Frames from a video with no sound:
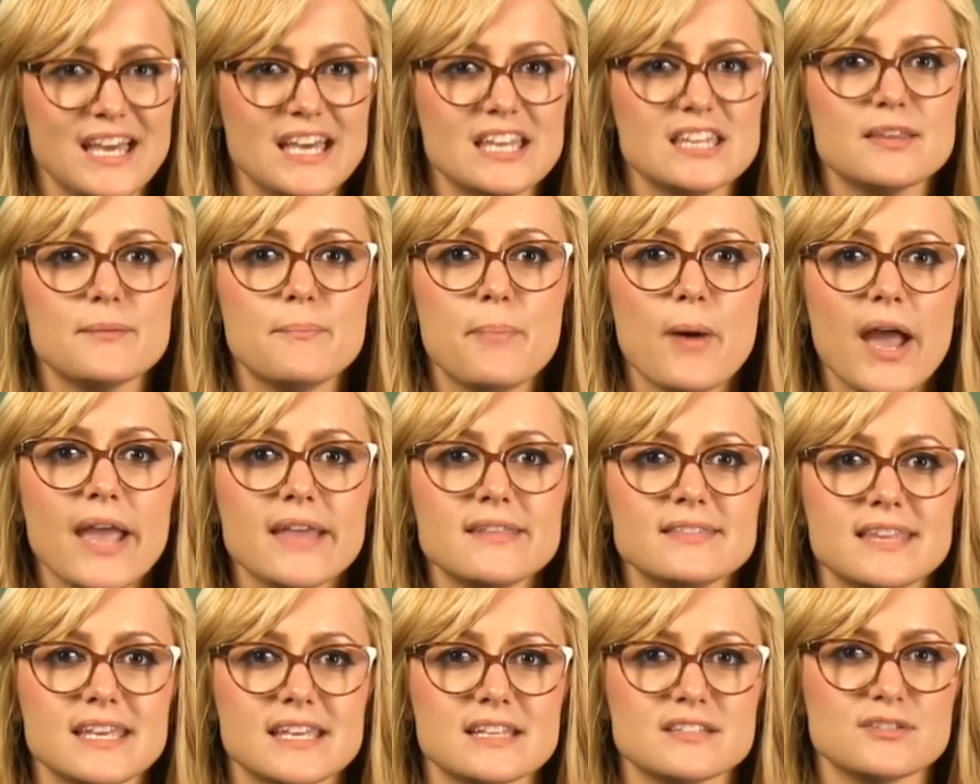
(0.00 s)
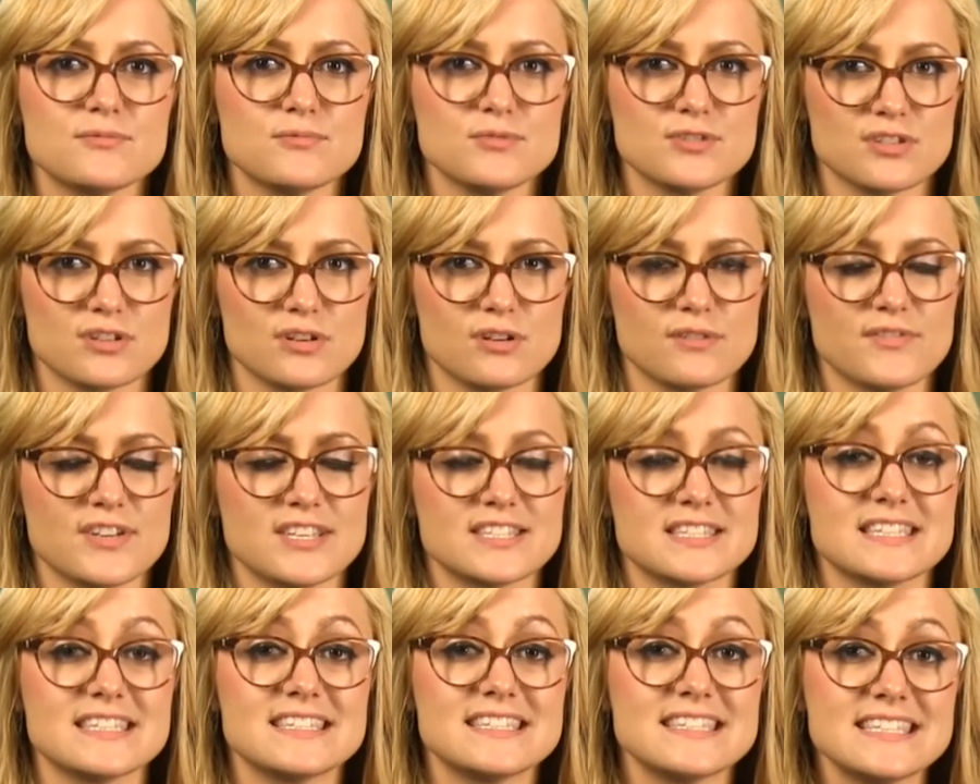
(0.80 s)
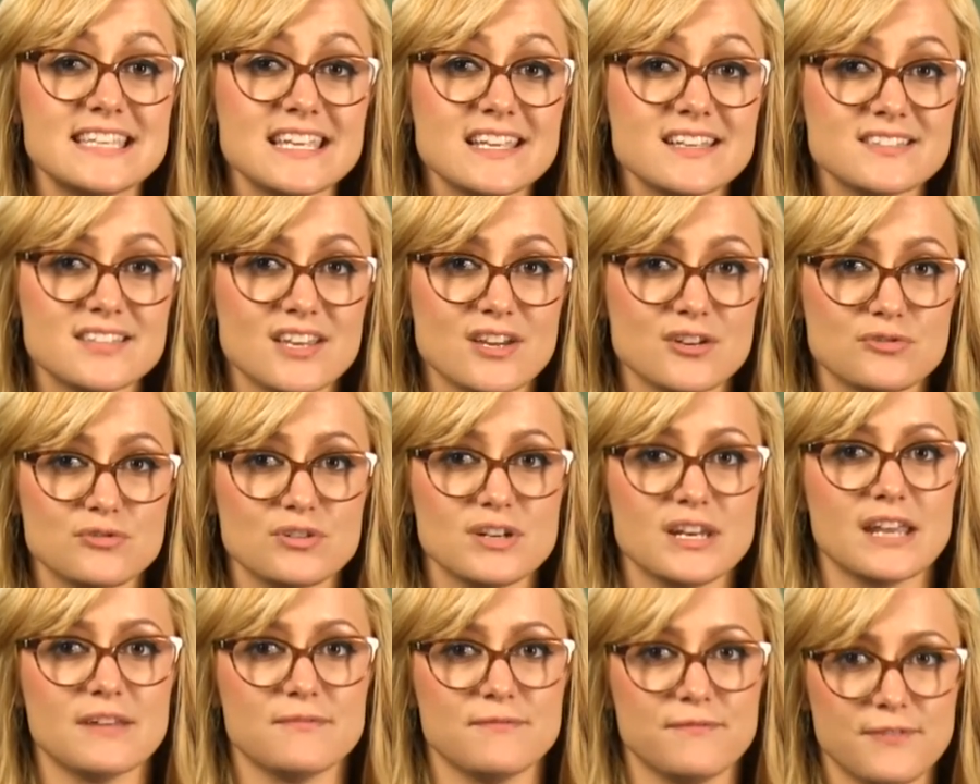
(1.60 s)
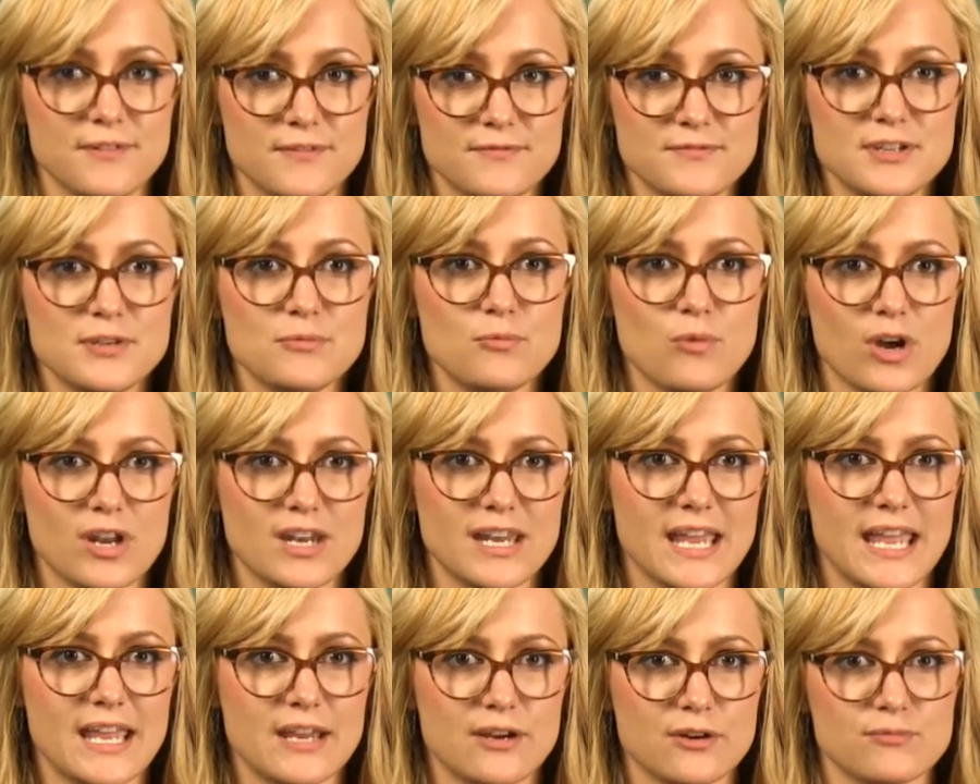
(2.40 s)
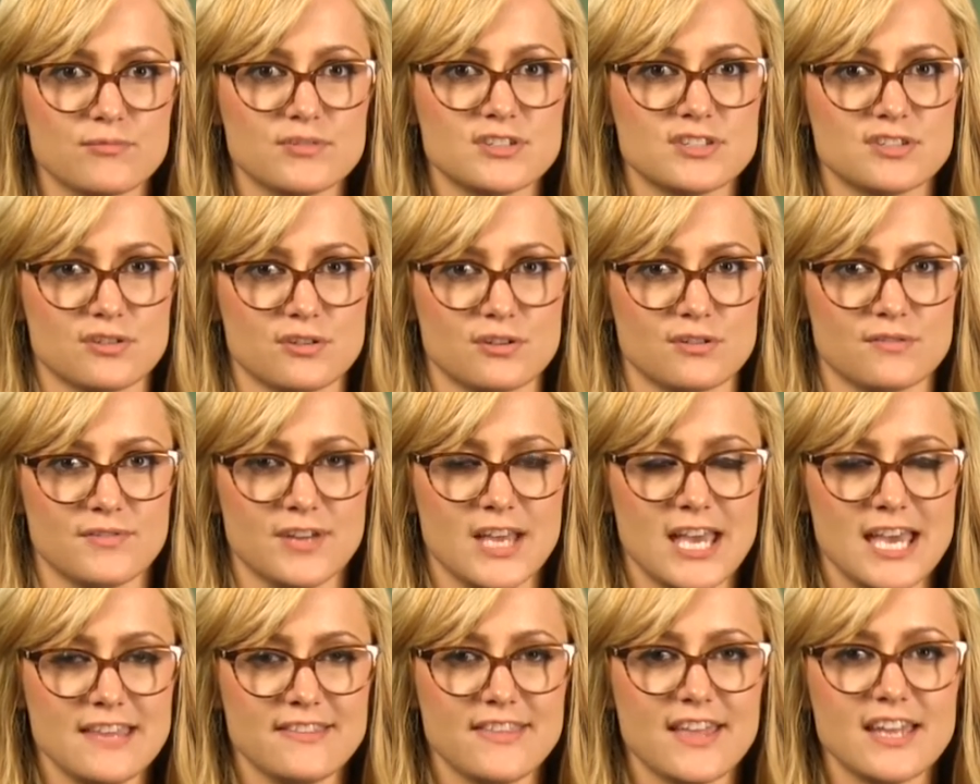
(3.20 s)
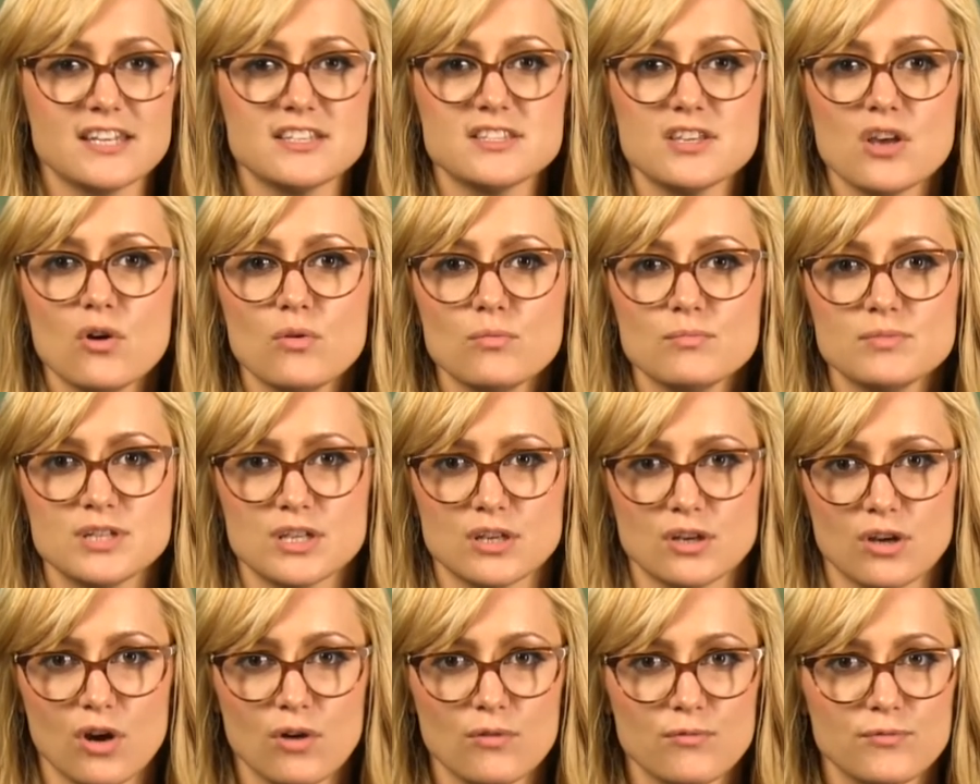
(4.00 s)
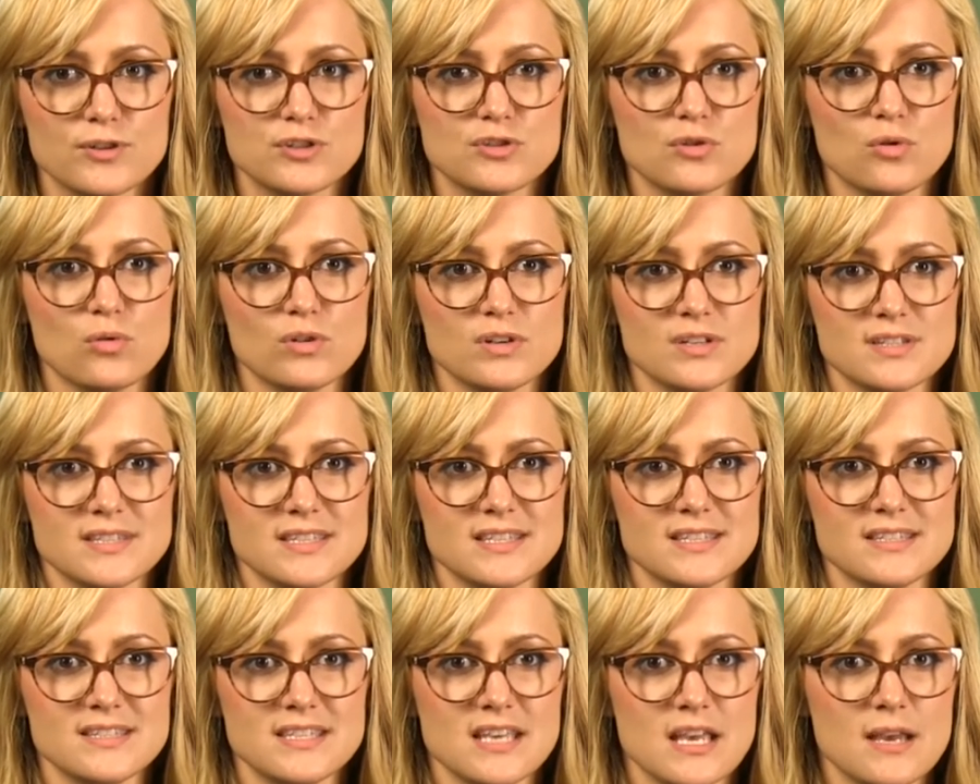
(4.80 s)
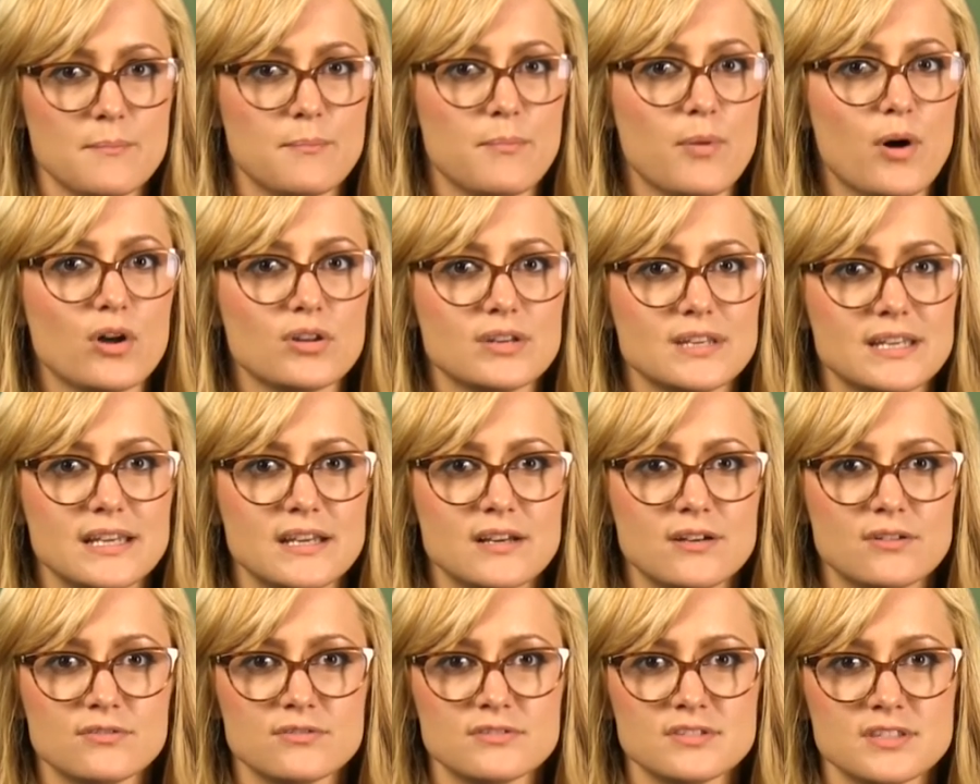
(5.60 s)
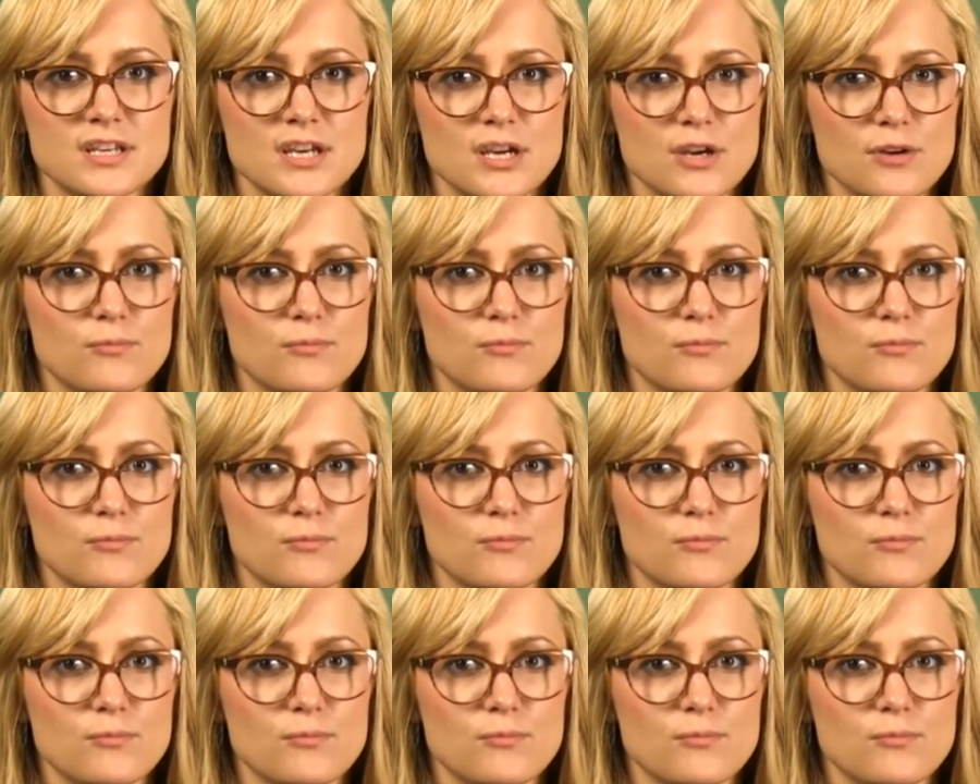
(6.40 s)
The Pinelands Reserve is a 651-acre reserve that is home to gopher tortoises, bald eagles,